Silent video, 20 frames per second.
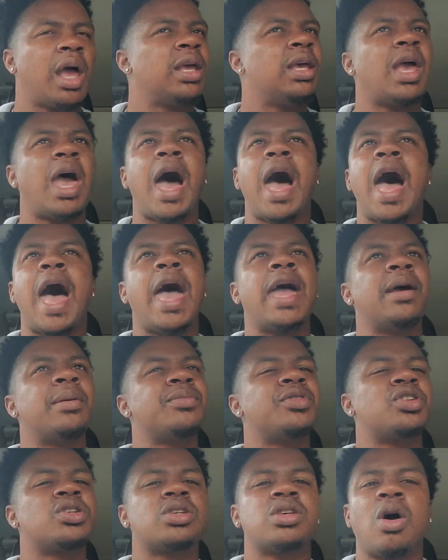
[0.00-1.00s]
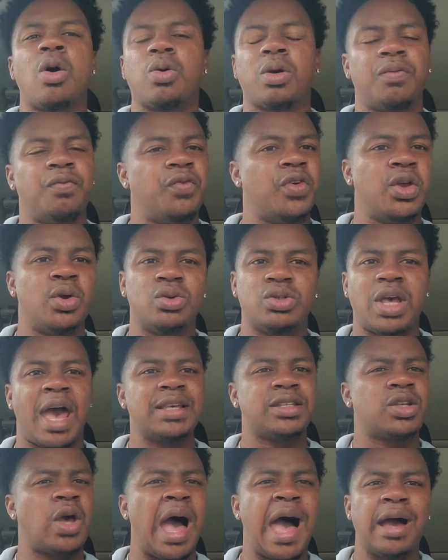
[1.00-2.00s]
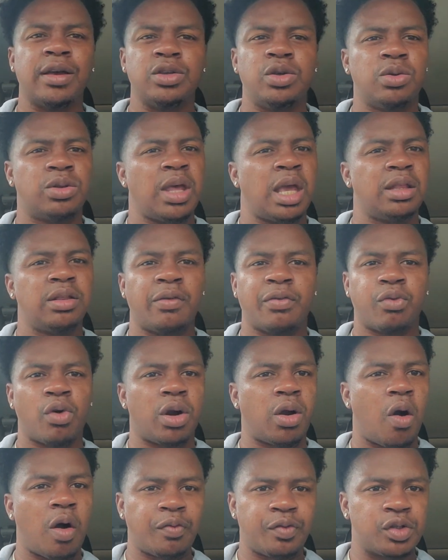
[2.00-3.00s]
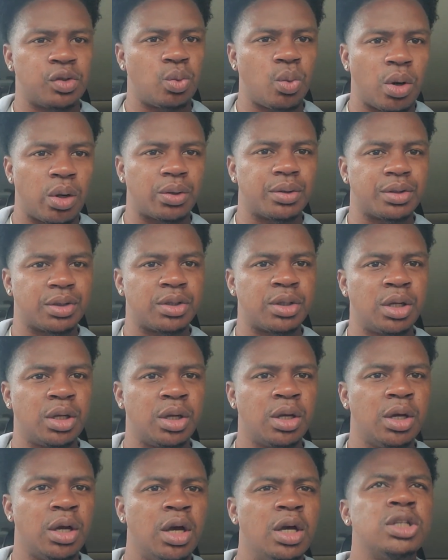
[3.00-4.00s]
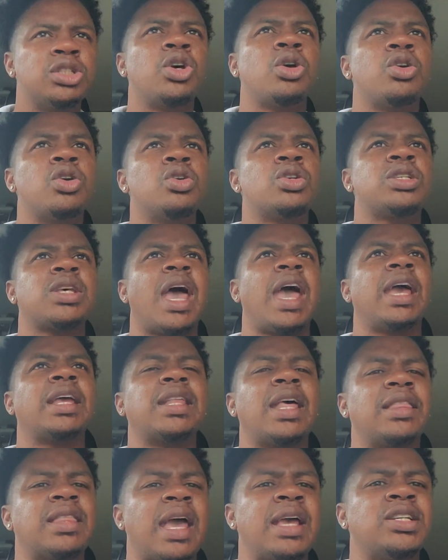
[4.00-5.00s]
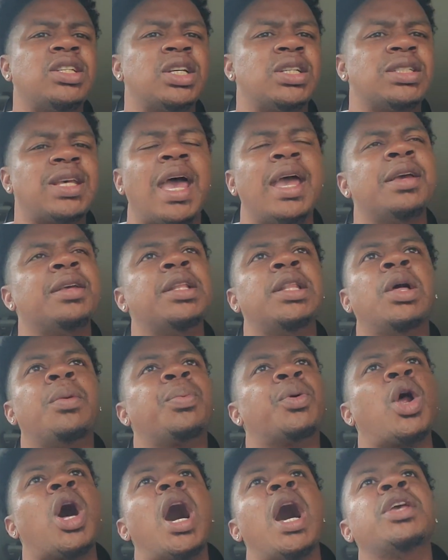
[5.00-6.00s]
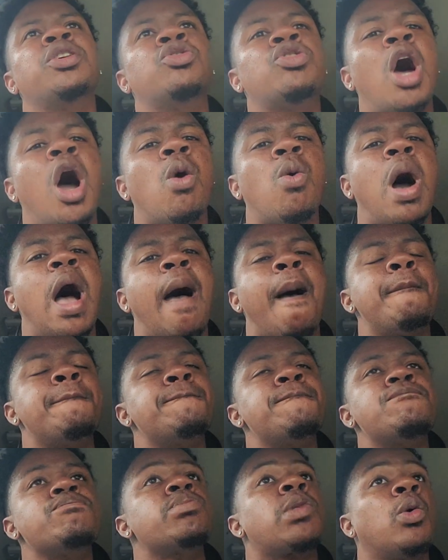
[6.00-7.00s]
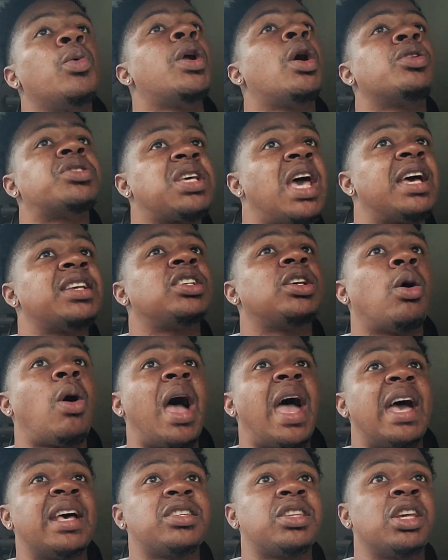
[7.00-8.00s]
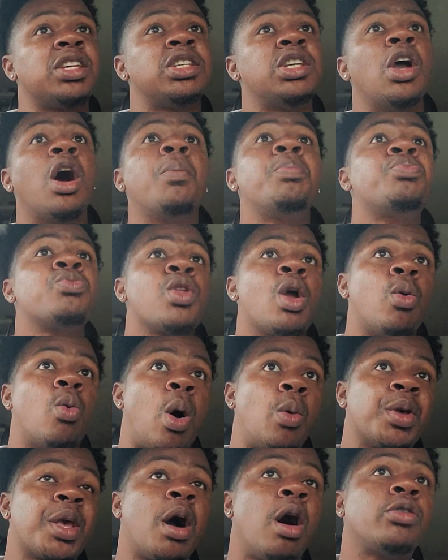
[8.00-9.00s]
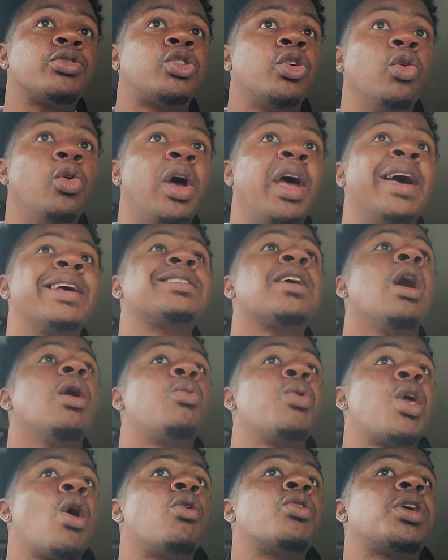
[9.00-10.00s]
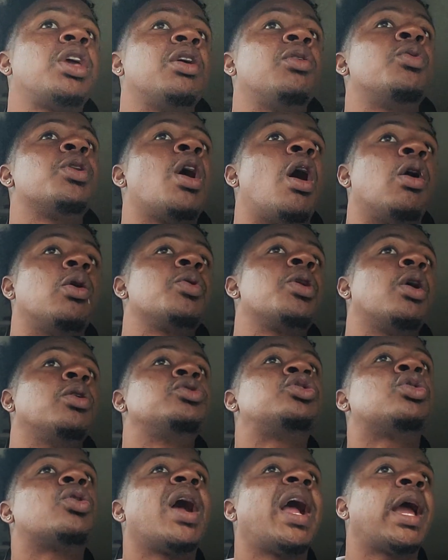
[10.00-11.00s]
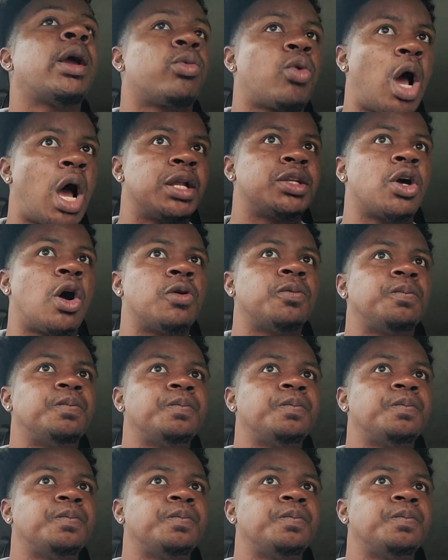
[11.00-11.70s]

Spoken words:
I am so confused as to how you think the front office works. So you're saying that they should say, LeBron, you know what? We're going to test your ass this year. What we're going to do is we're going to trade Rondo.